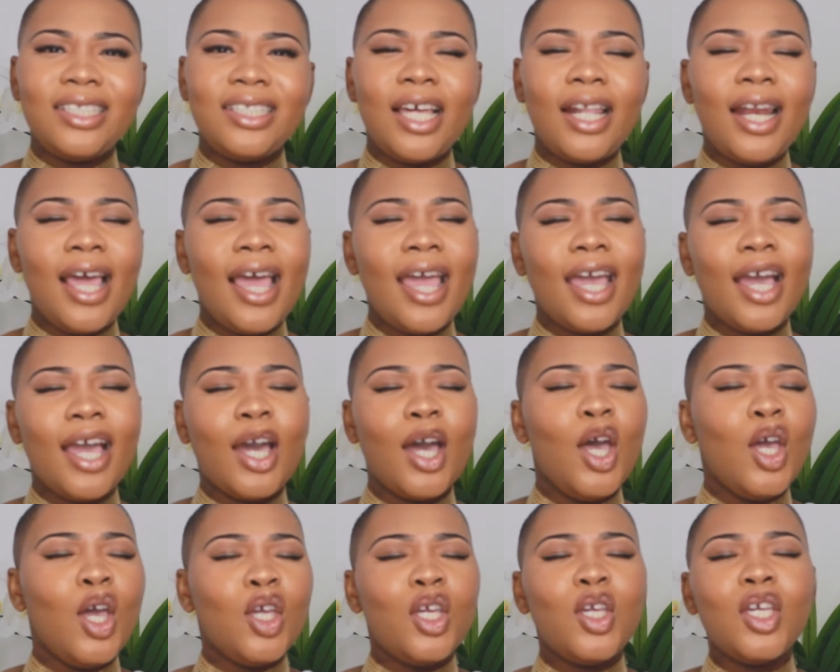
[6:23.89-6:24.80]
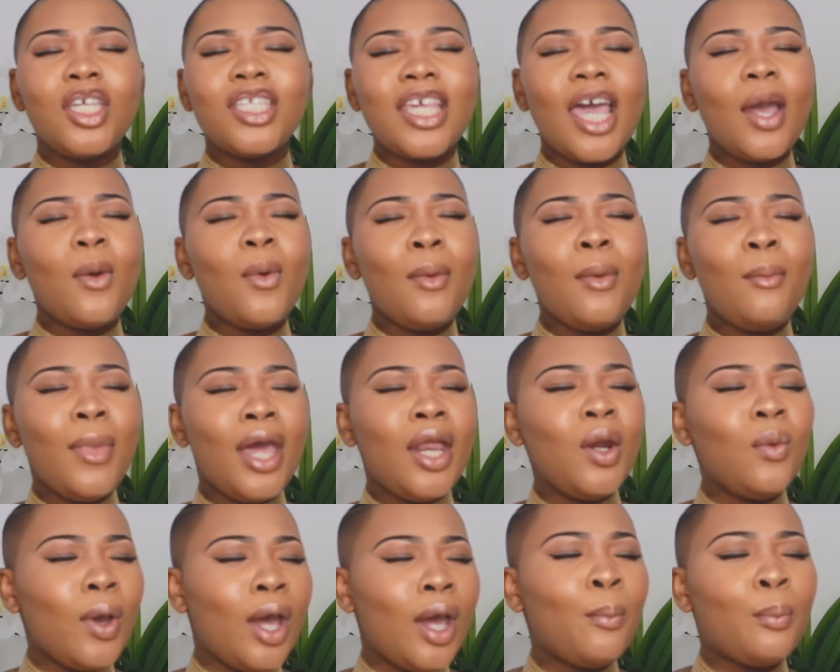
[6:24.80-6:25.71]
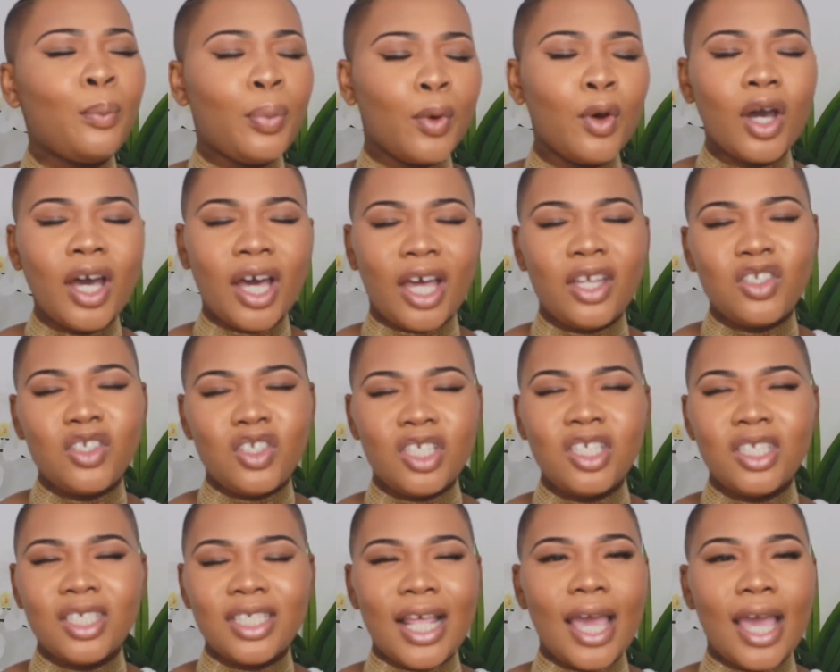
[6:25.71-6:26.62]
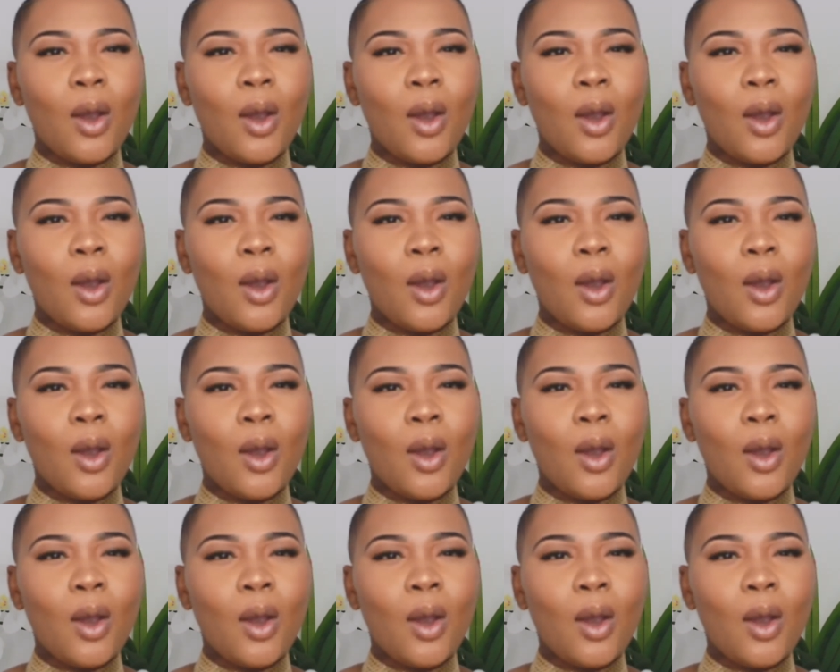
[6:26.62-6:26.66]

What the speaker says: They're like, it's like when men wear boot cut jeans.